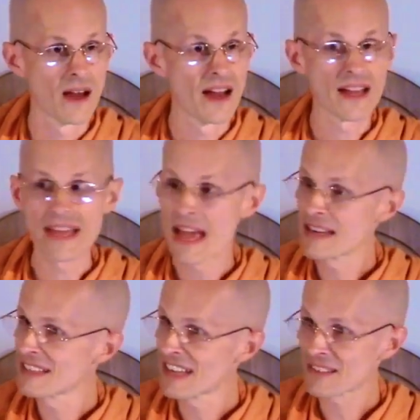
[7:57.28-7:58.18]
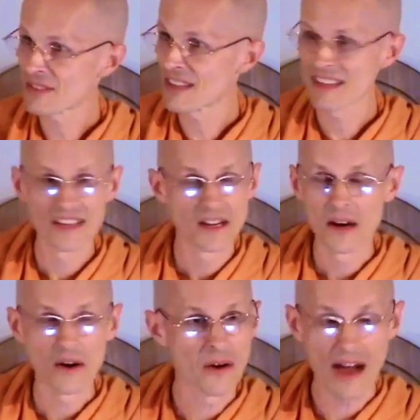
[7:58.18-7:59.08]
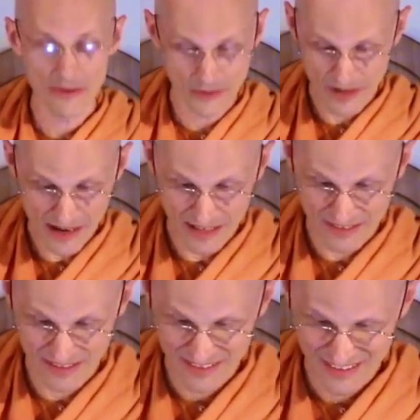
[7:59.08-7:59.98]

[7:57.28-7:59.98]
Again, he had to say, oh, I forgot.